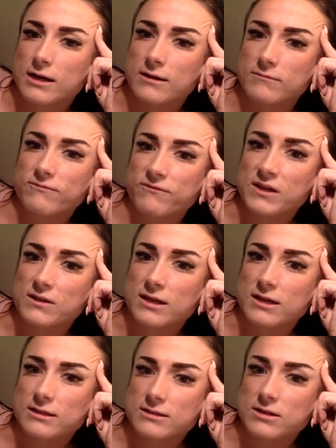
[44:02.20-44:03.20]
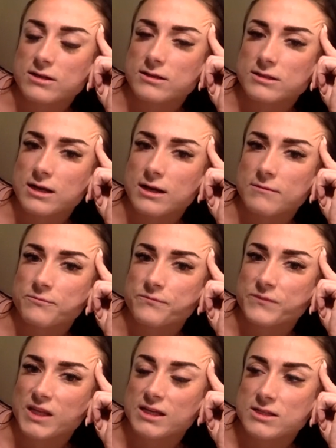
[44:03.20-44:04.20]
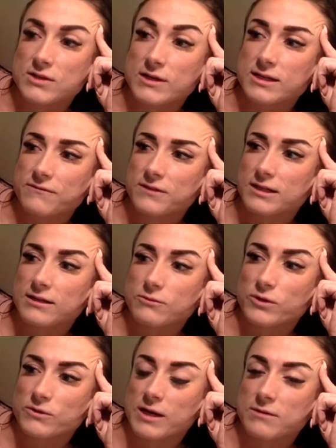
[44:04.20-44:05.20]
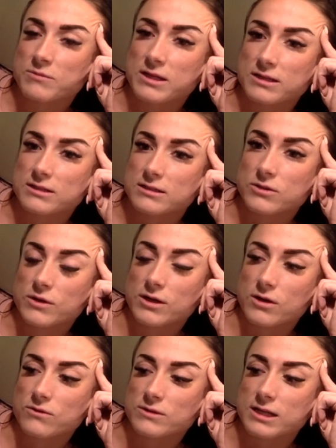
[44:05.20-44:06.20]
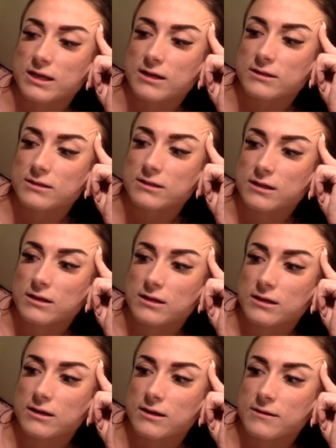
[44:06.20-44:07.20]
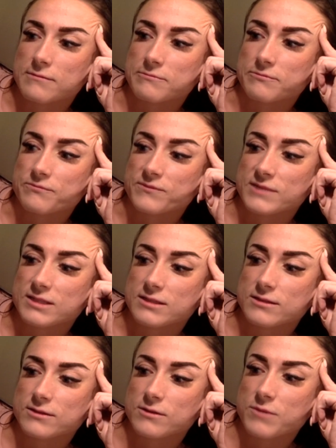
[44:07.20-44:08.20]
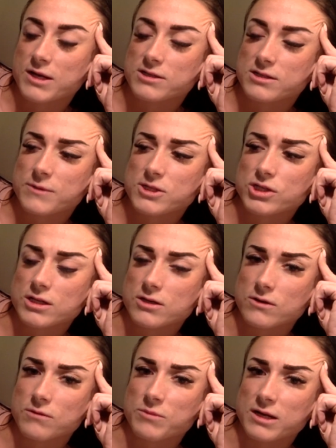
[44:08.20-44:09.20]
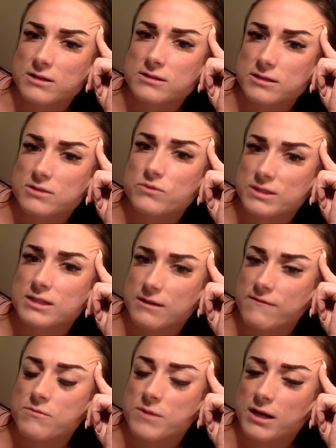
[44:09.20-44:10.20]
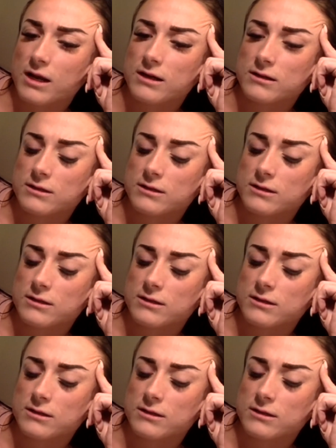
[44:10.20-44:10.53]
I feel like is a good time. So I definitely would recommend doing your own tan to competitors, especially new competitors, because it will save you money.